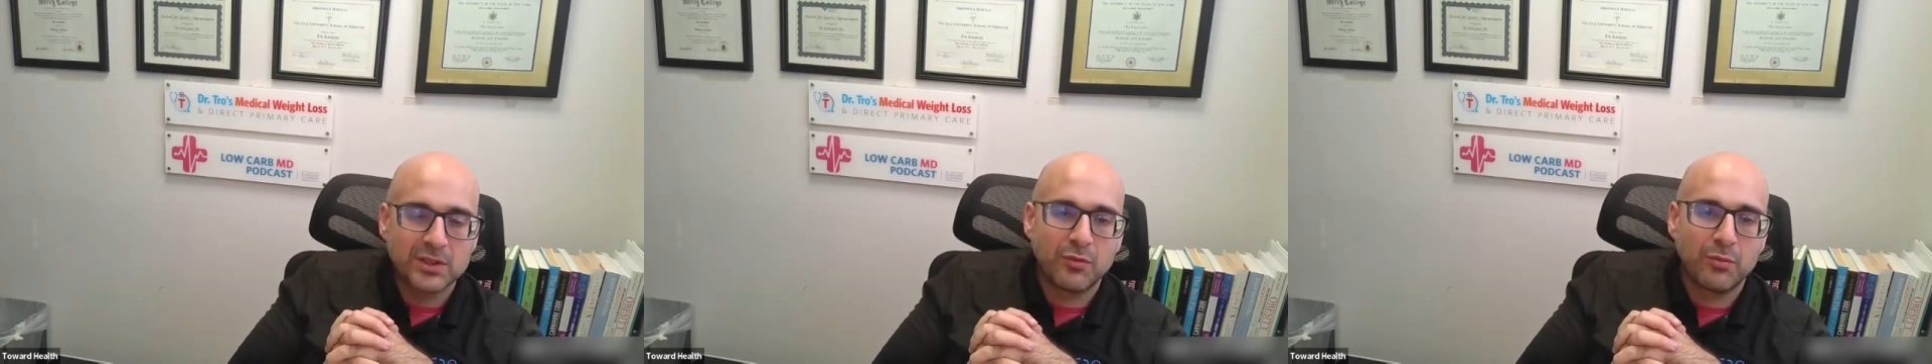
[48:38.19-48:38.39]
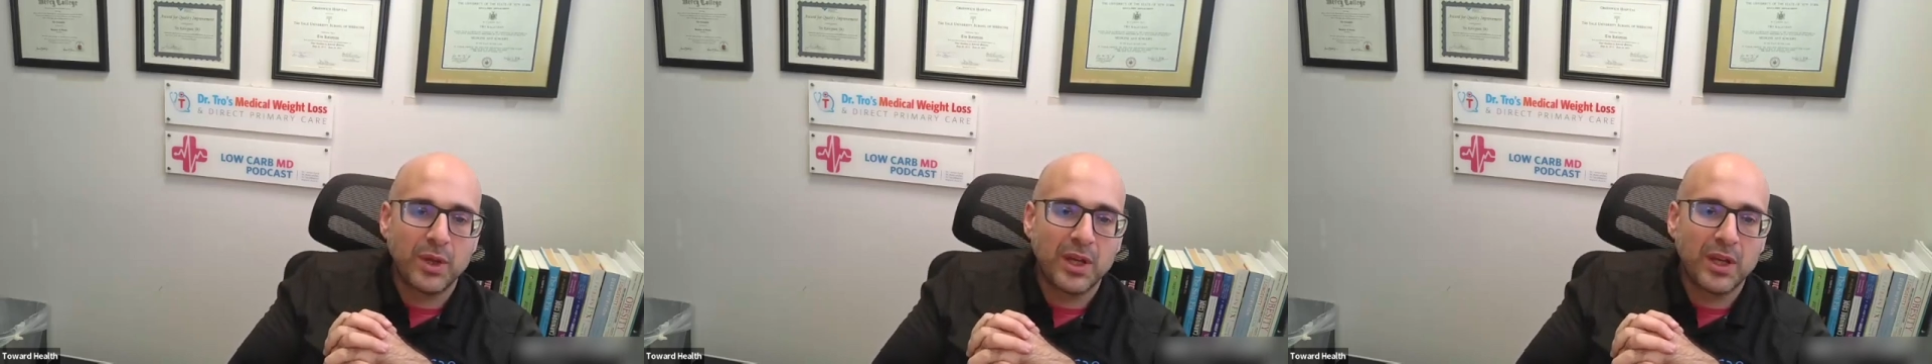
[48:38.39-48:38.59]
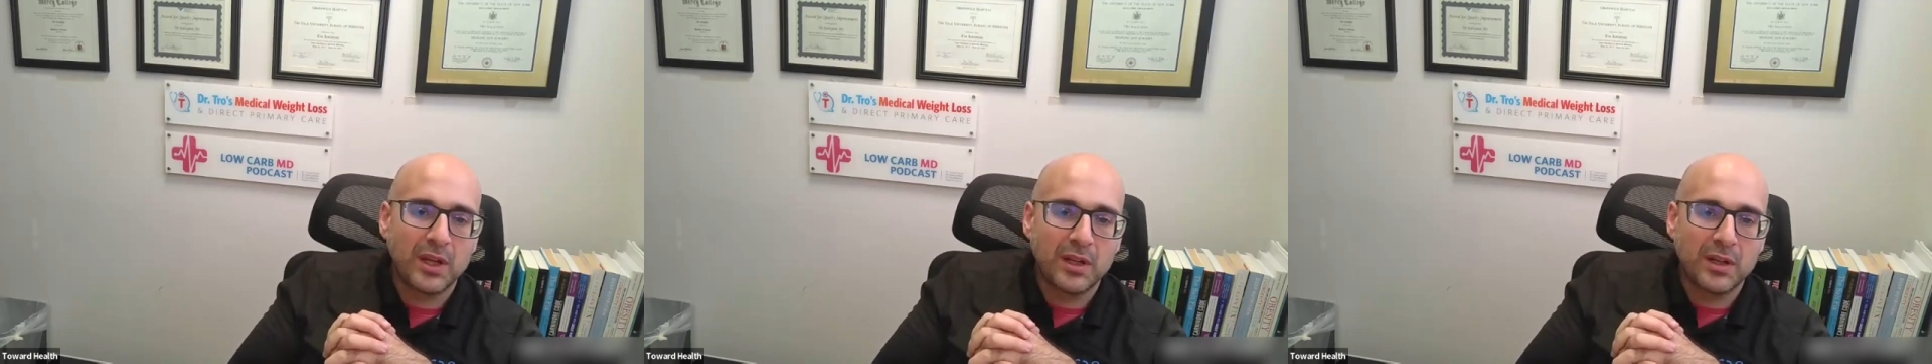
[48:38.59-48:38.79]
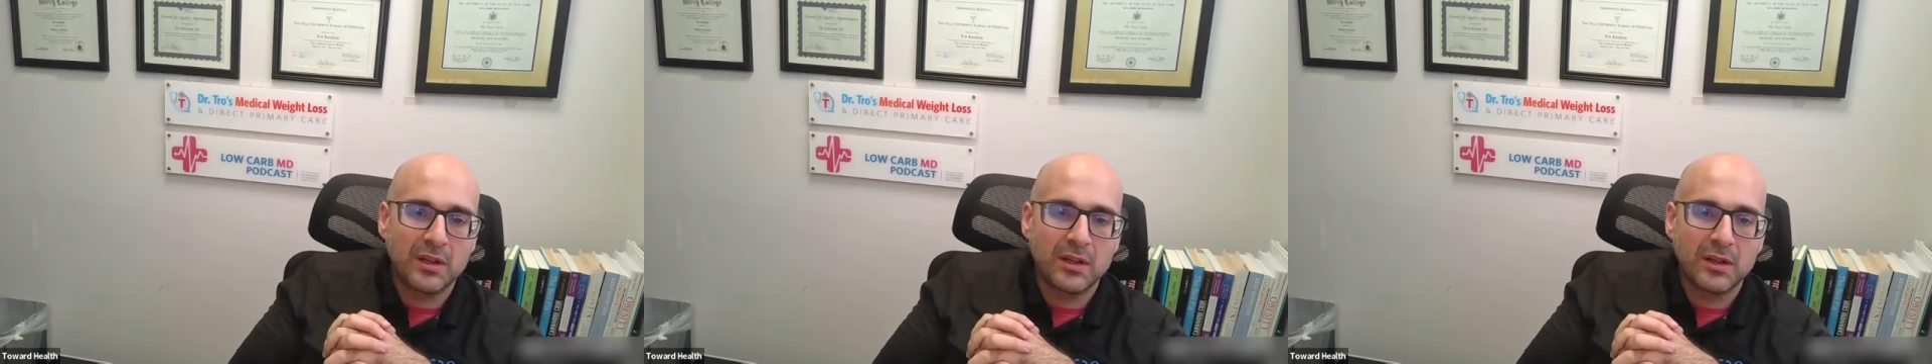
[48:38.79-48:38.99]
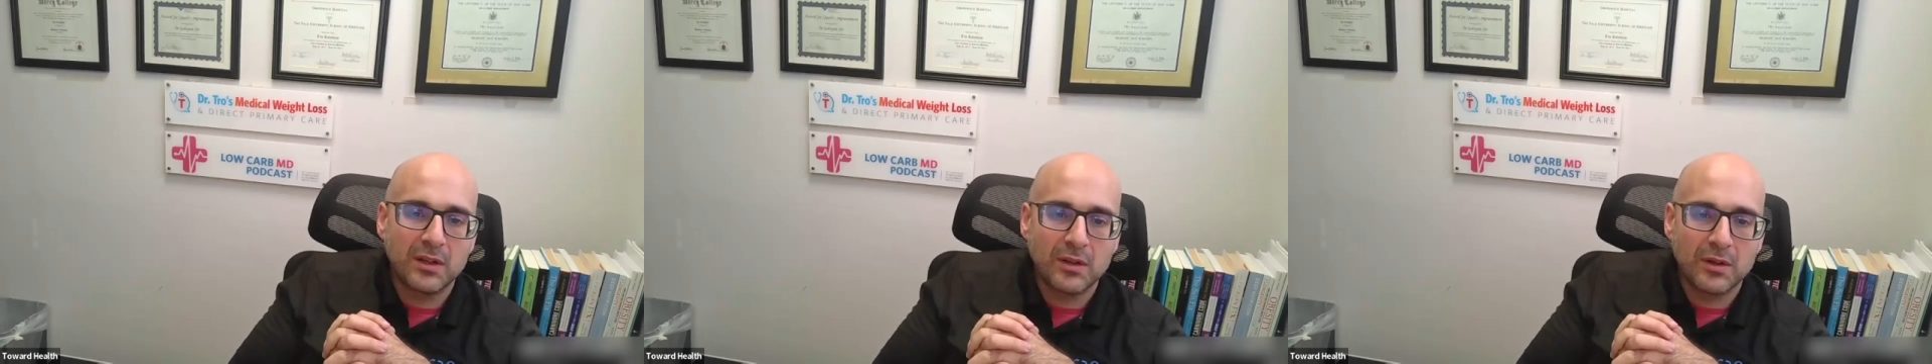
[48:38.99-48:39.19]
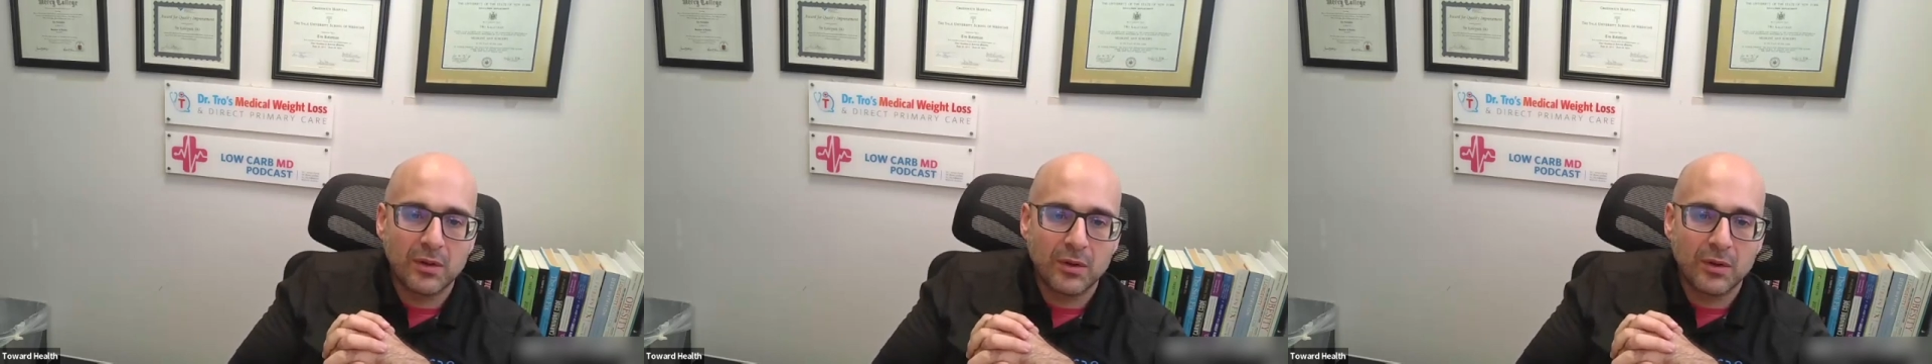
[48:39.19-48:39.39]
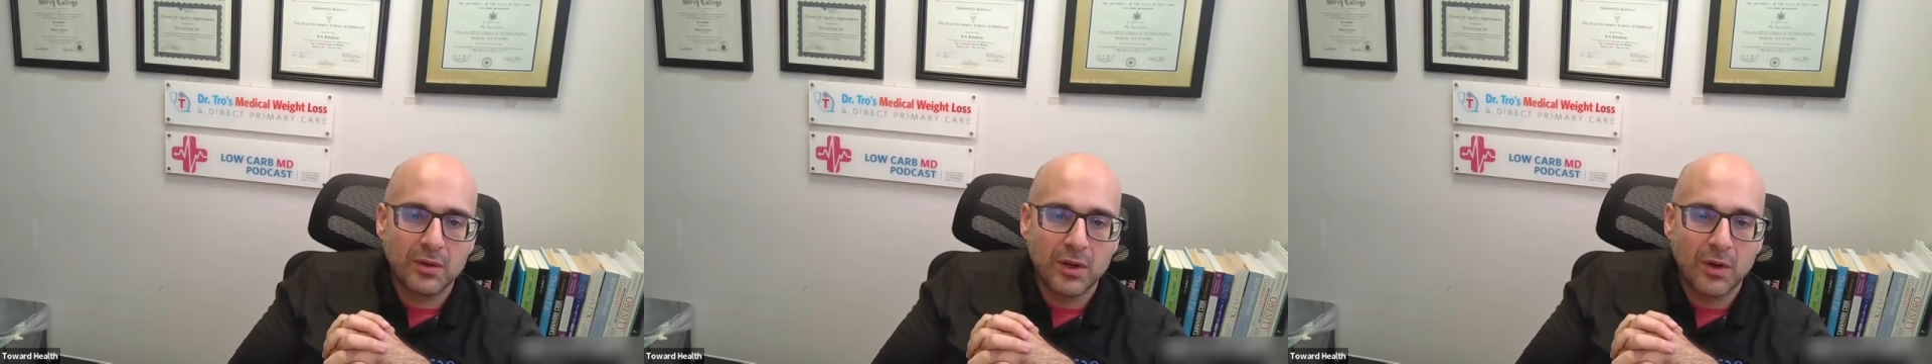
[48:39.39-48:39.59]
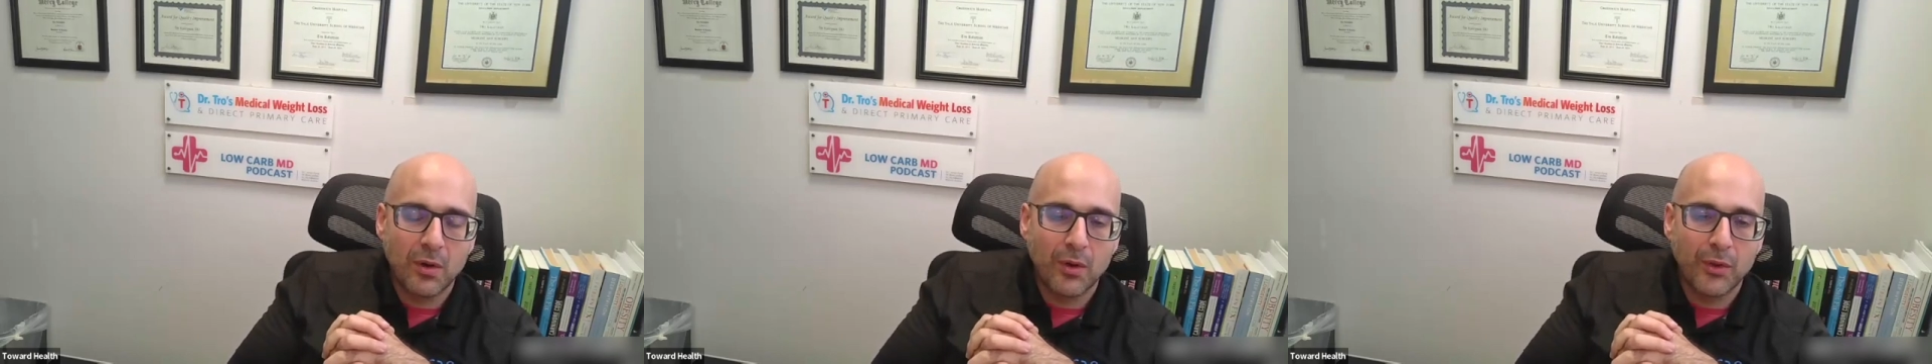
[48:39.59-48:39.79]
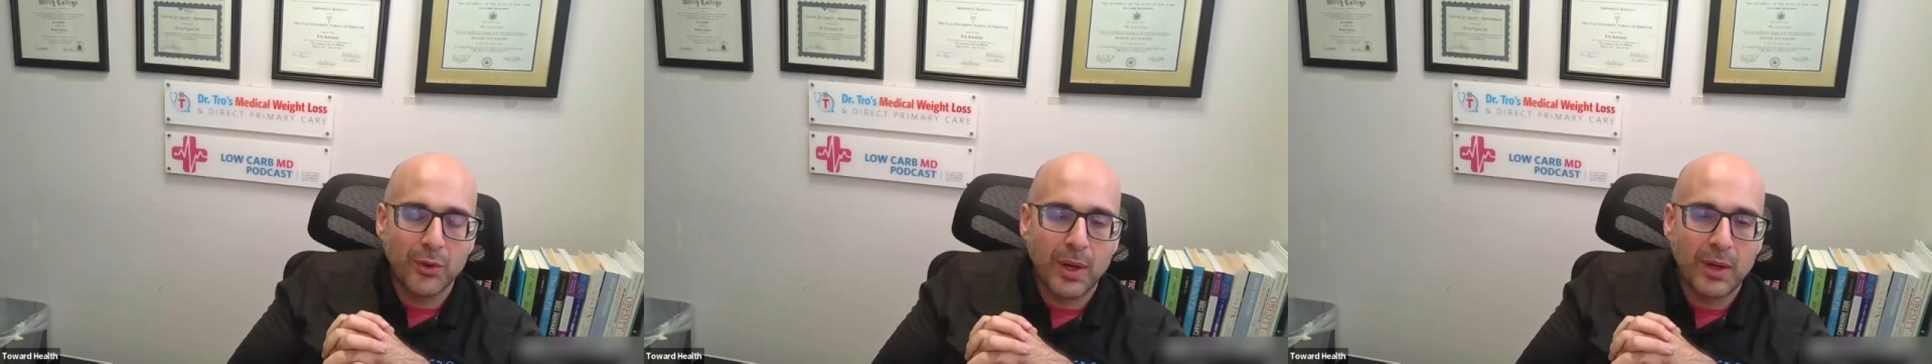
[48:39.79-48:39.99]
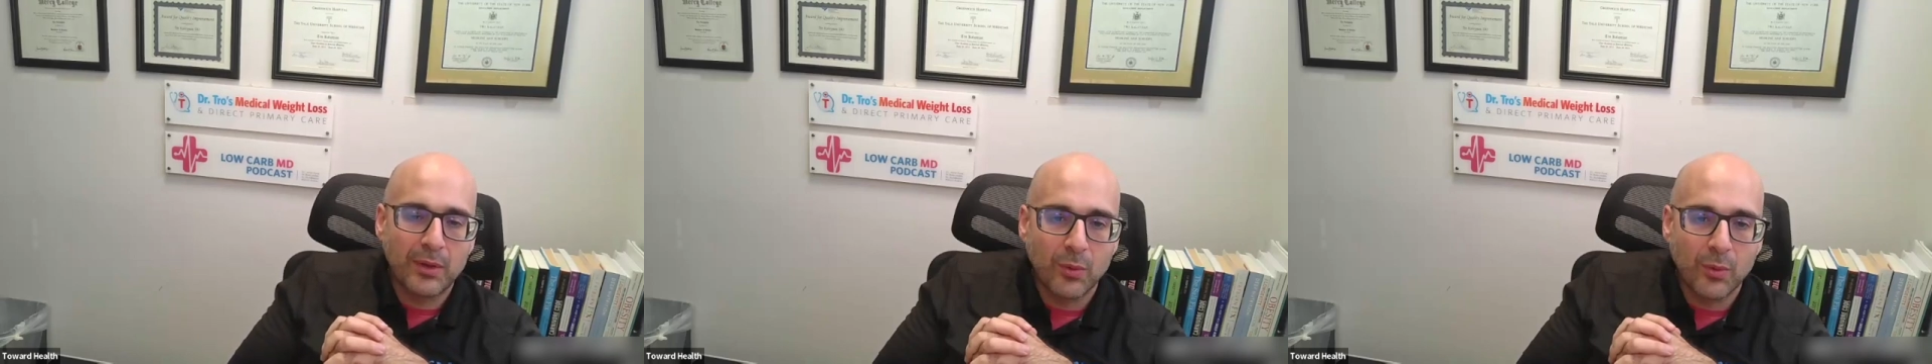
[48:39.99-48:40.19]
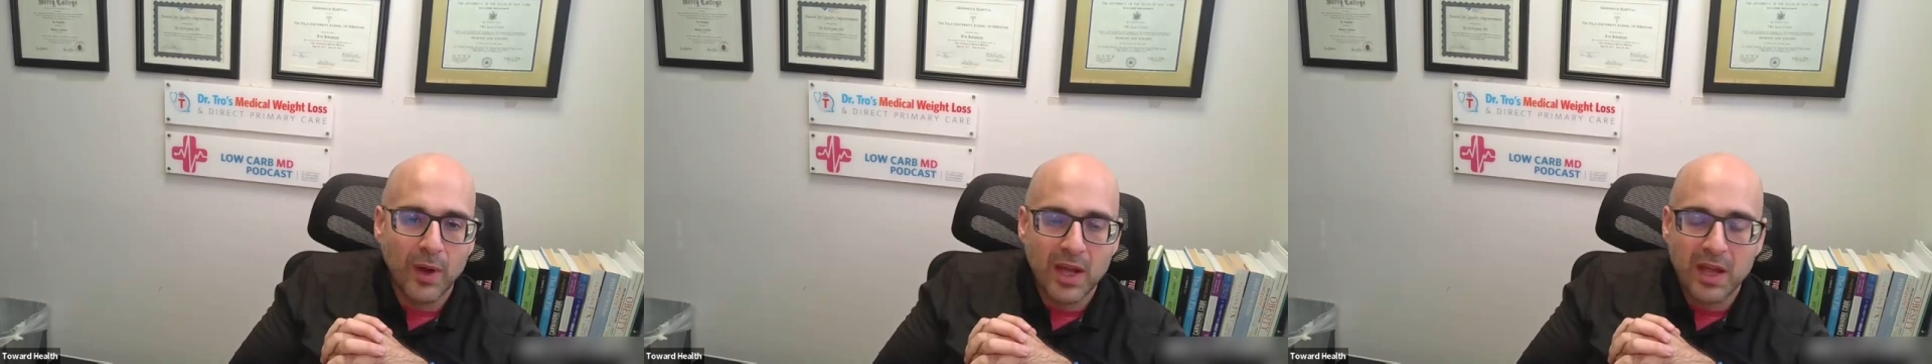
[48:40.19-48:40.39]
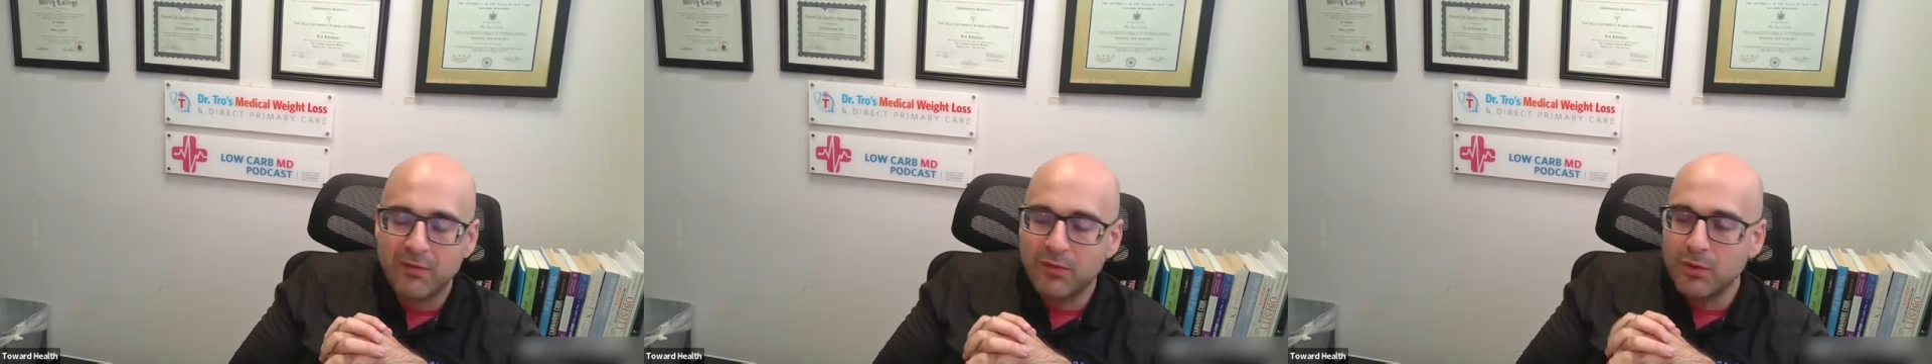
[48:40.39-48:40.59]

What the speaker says: have been, all throughout the way?